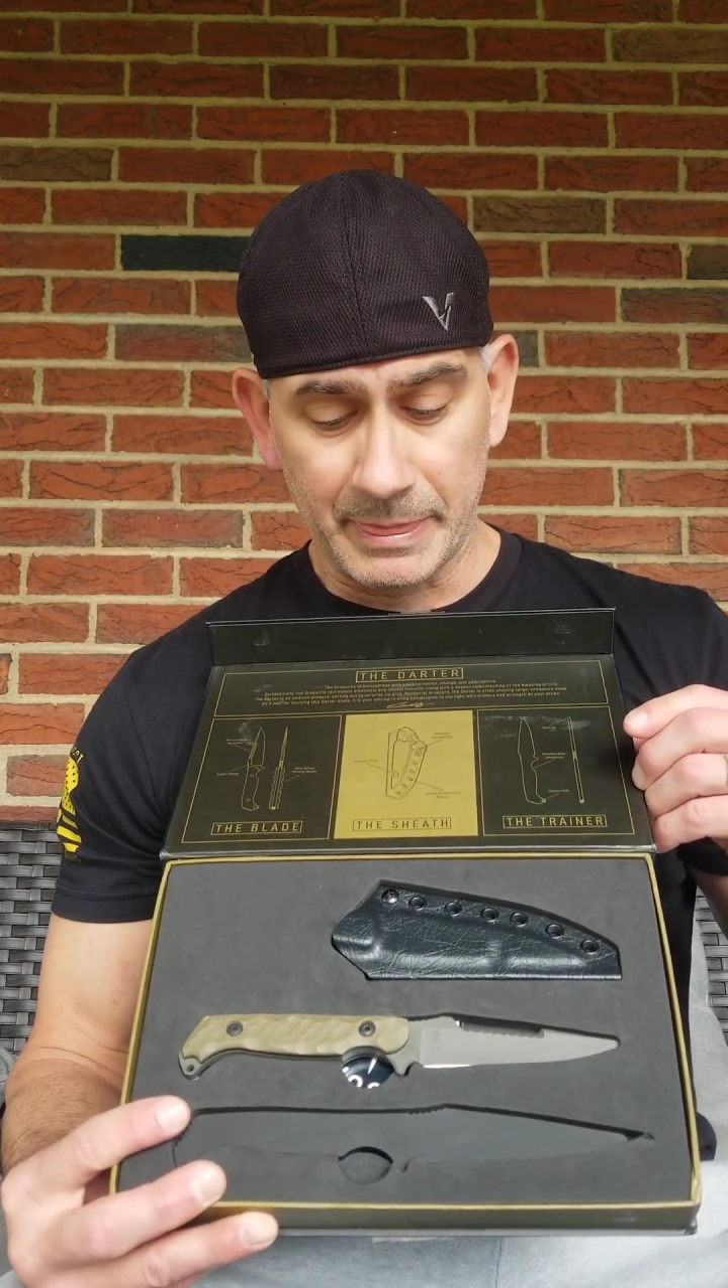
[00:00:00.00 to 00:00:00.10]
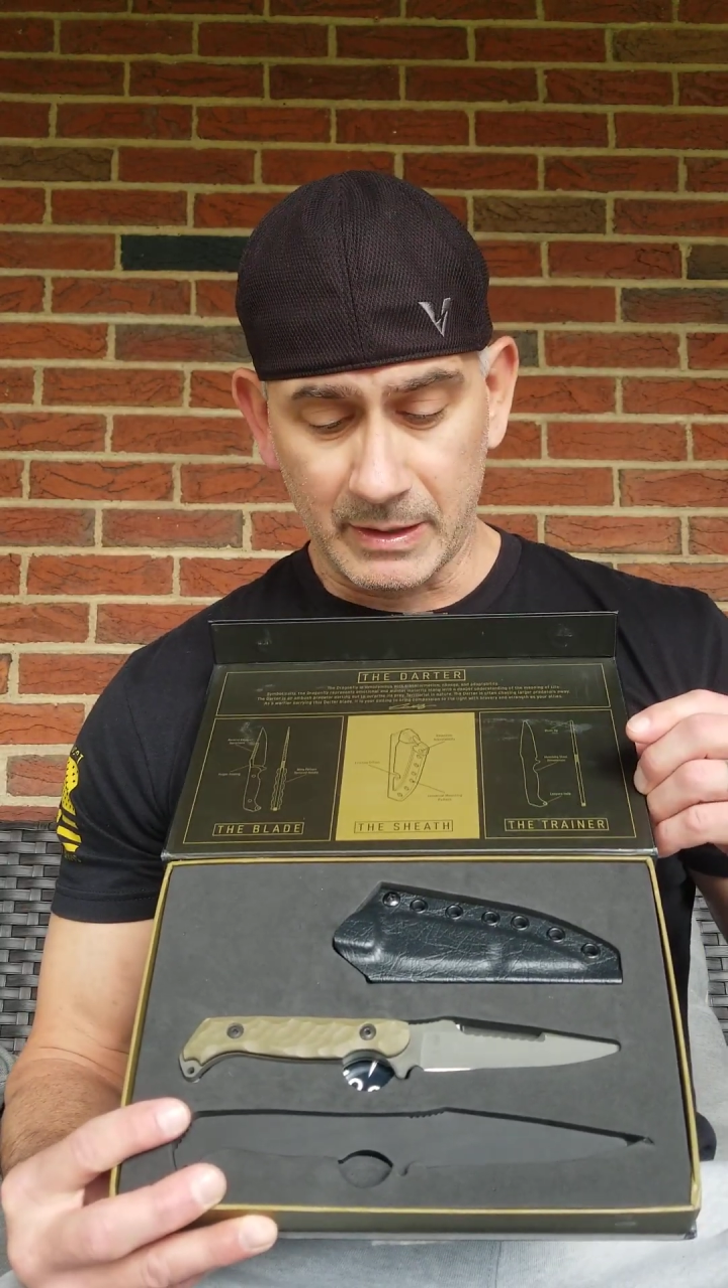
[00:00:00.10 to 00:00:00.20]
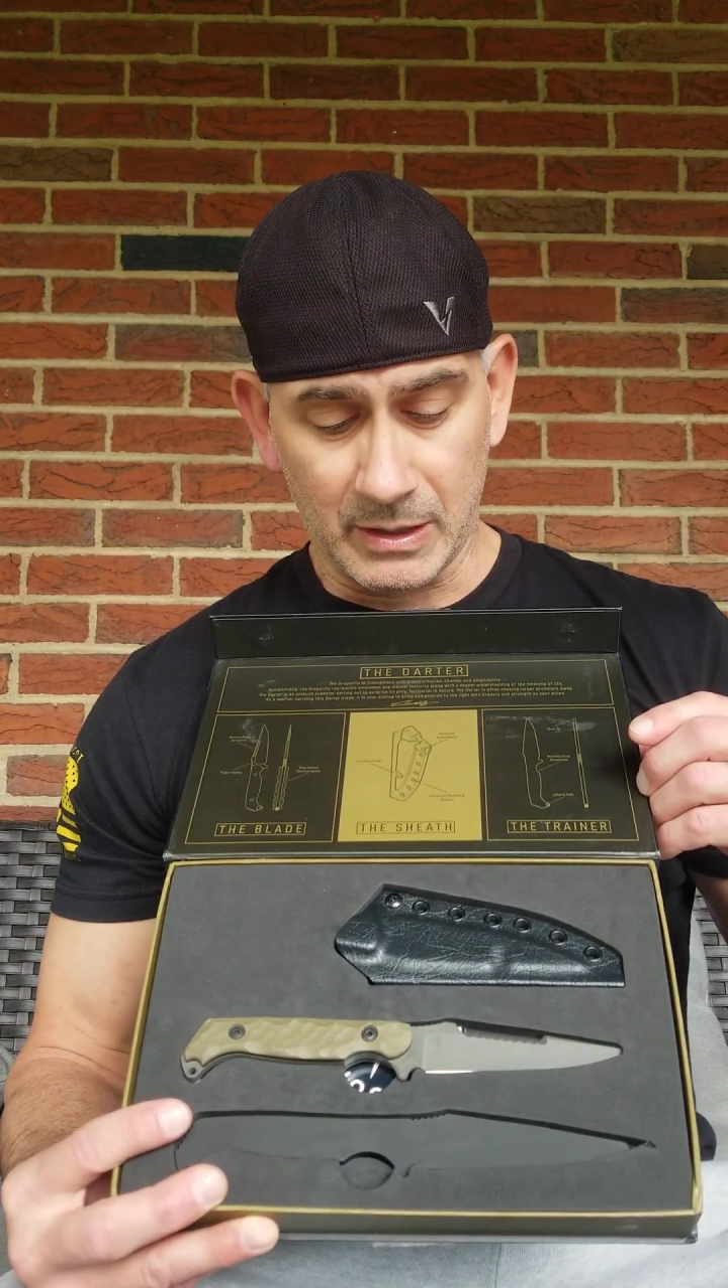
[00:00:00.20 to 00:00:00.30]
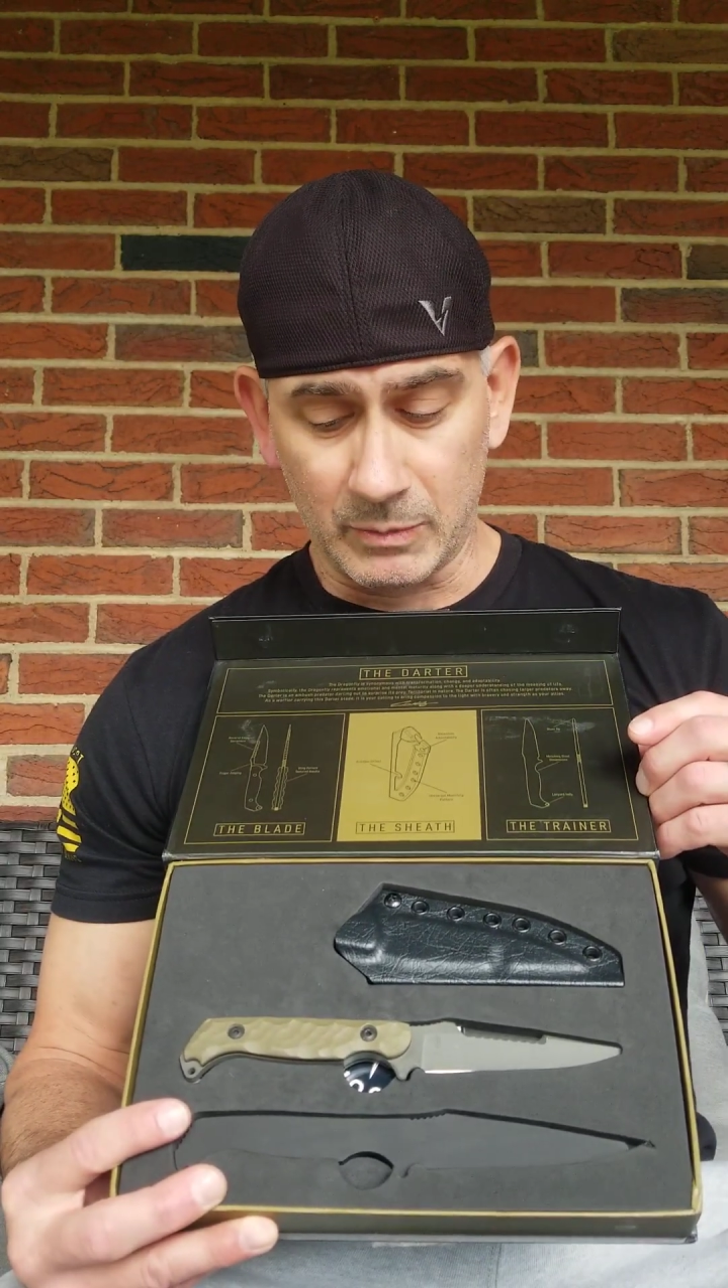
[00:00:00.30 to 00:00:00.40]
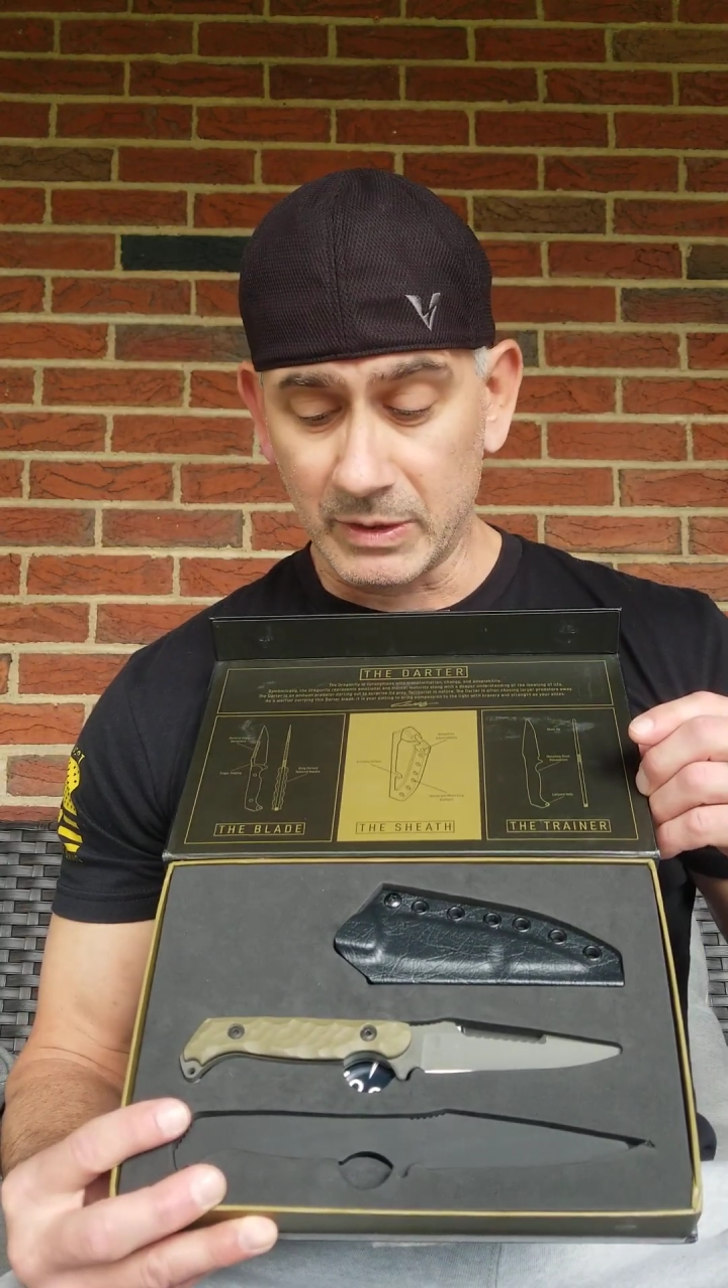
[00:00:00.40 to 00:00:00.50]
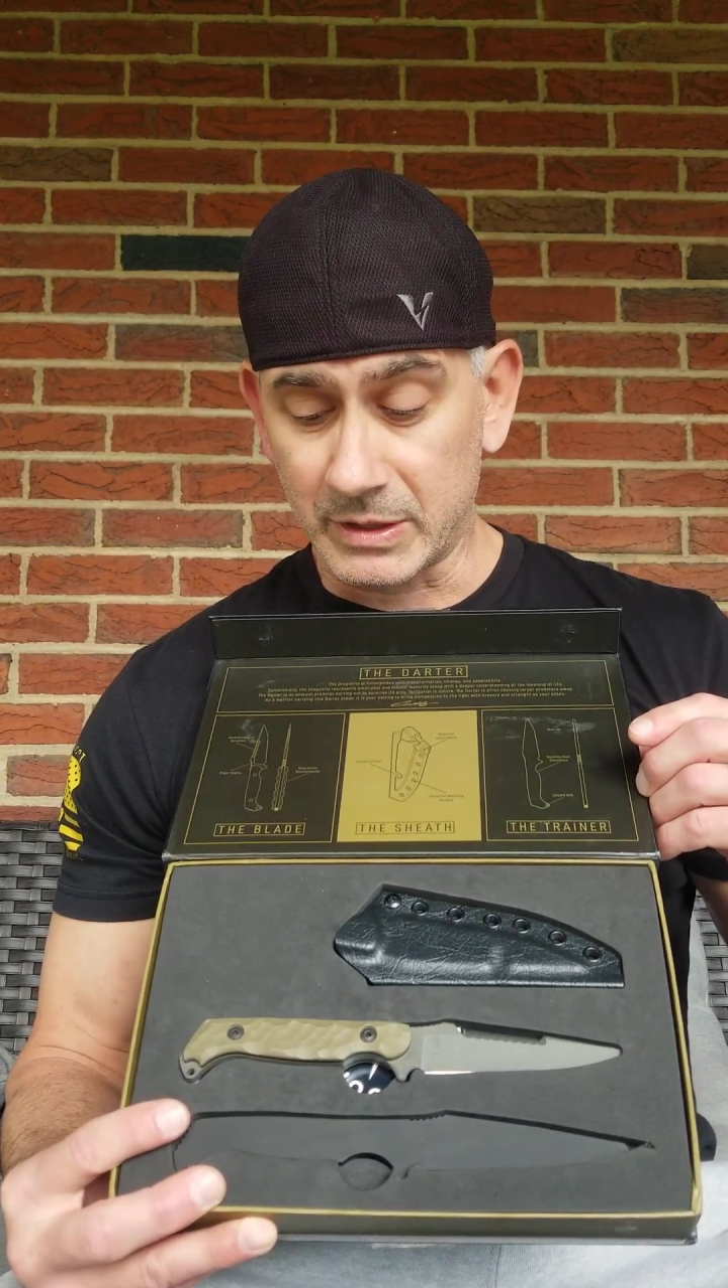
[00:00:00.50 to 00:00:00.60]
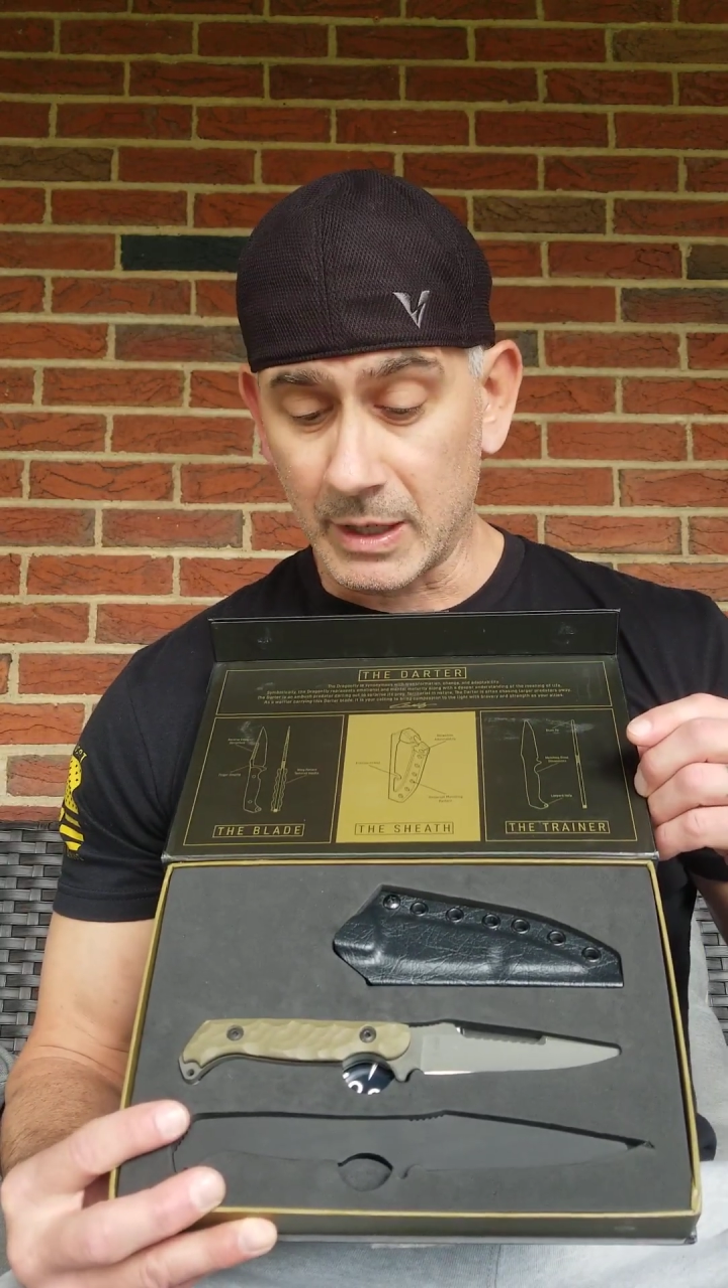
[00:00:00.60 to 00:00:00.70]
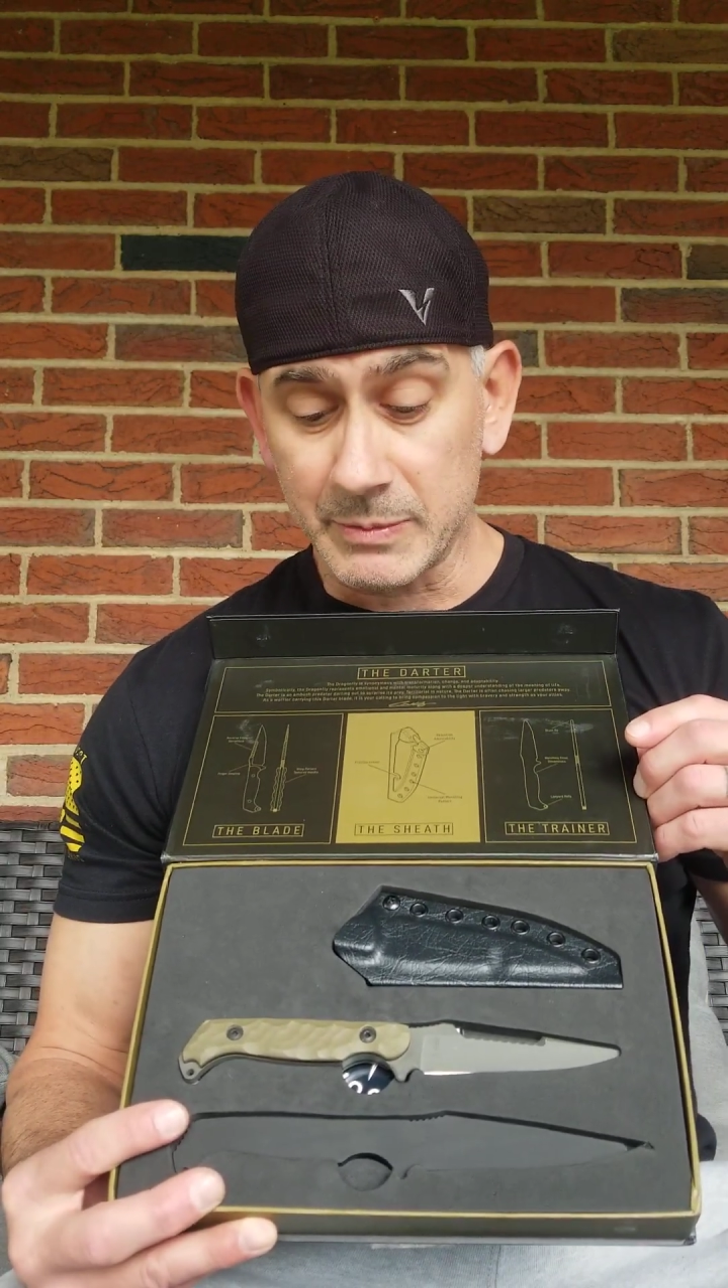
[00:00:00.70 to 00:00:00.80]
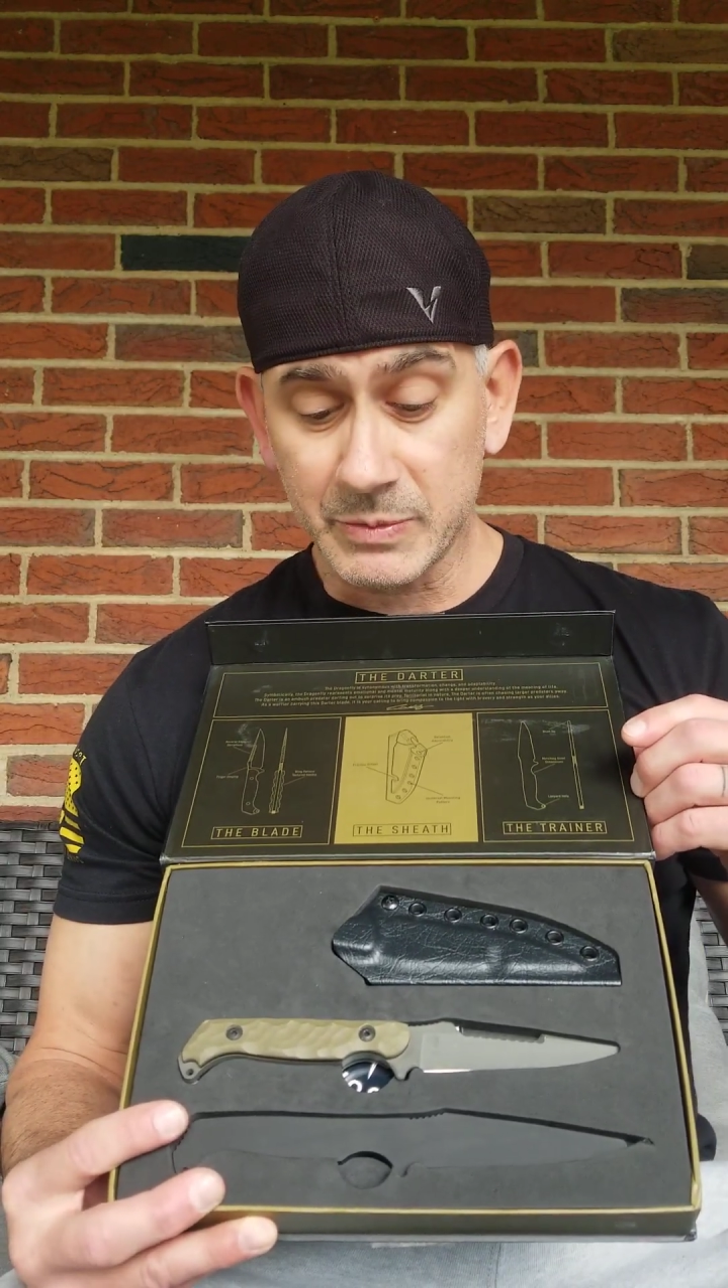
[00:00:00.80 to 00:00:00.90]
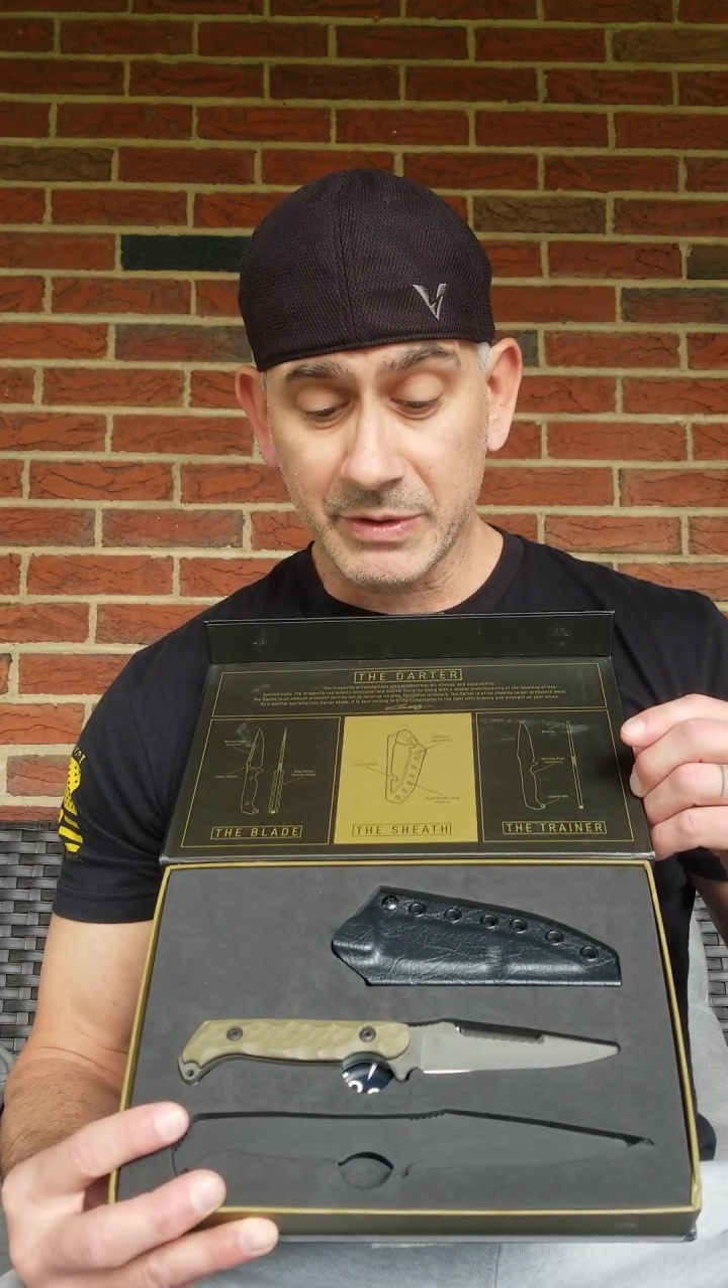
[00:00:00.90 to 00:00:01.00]
What
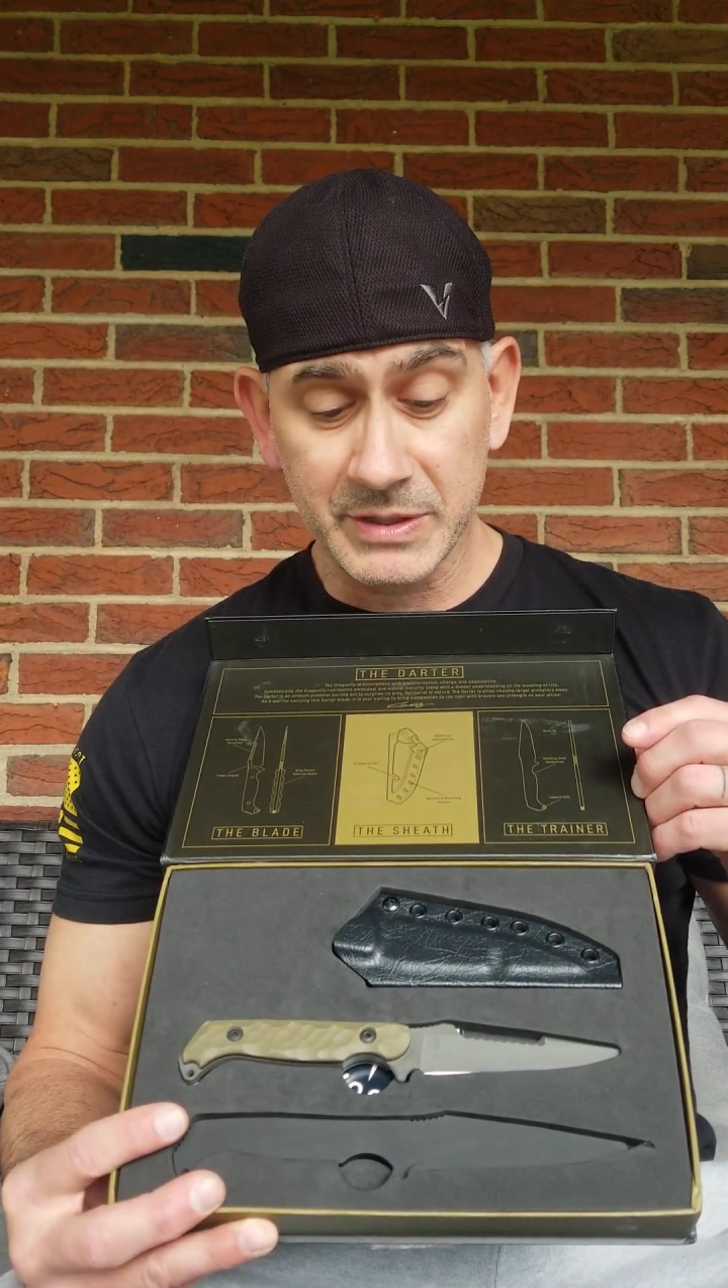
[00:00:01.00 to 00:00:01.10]
comes with